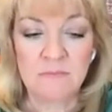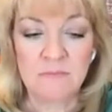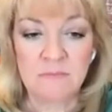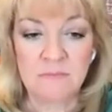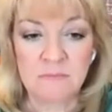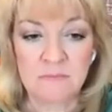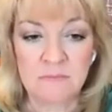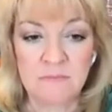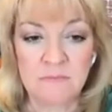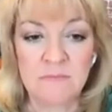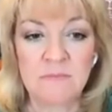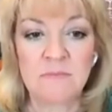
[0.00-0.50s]

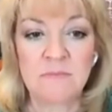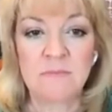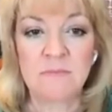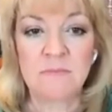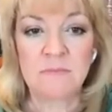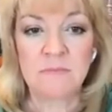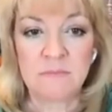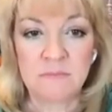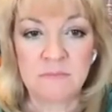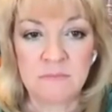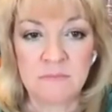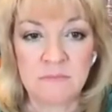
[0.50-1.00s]

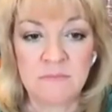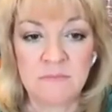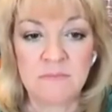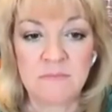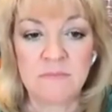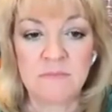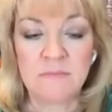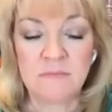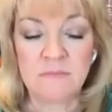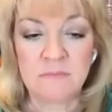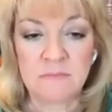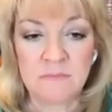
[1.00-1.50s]

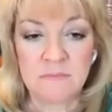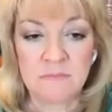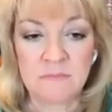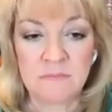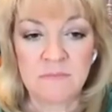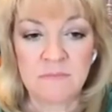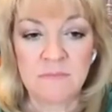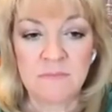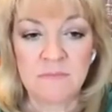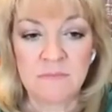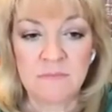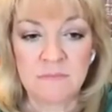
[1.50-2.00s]

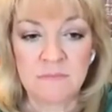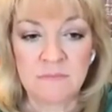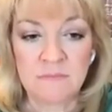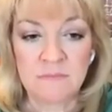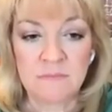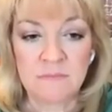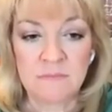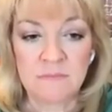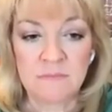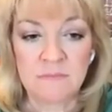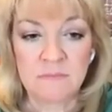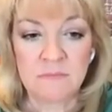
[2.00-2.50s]

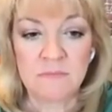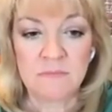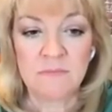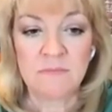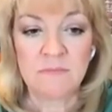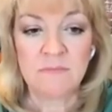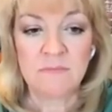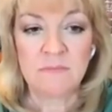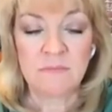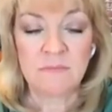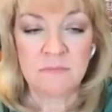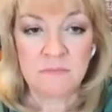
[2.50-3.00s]

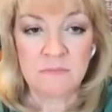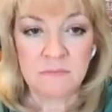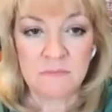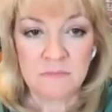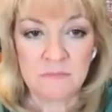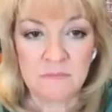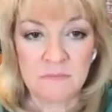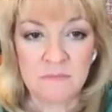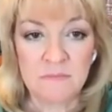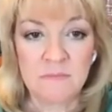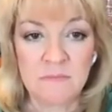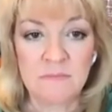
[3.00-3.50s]

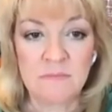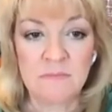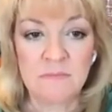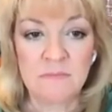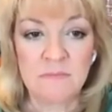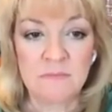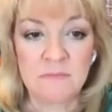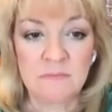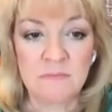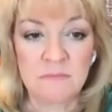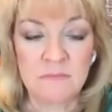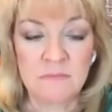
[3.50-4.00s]

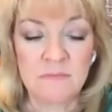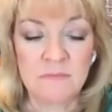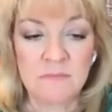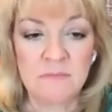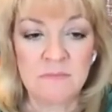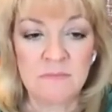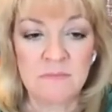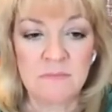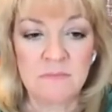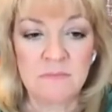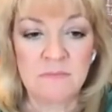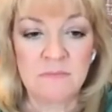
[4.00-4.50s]

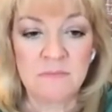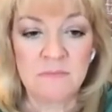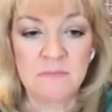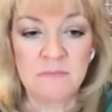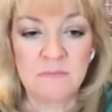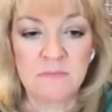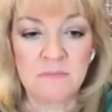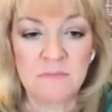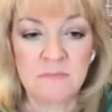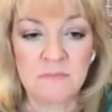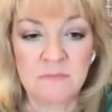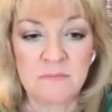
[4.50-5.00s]

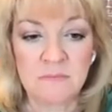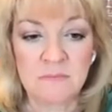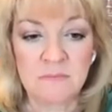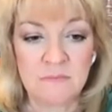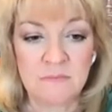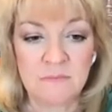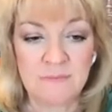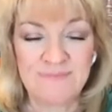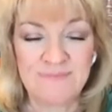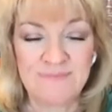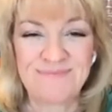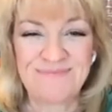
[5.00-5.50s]

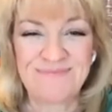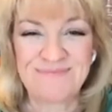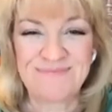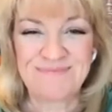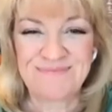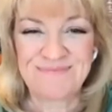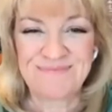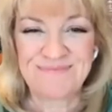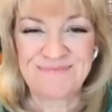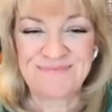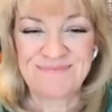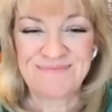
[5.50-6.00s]

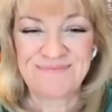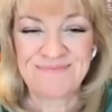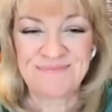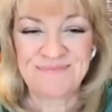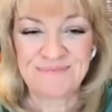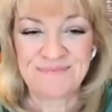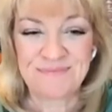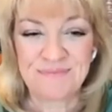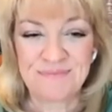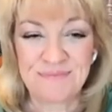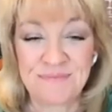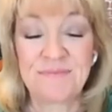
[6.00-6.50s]

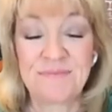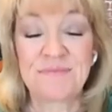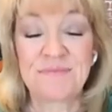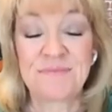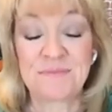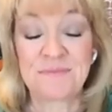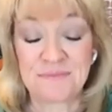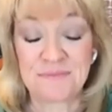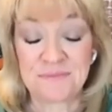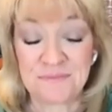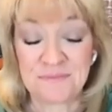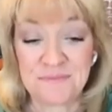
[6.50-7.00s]

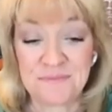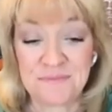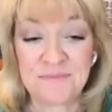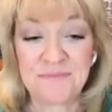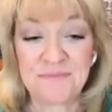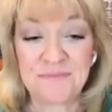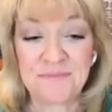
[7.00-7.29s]
[no speech]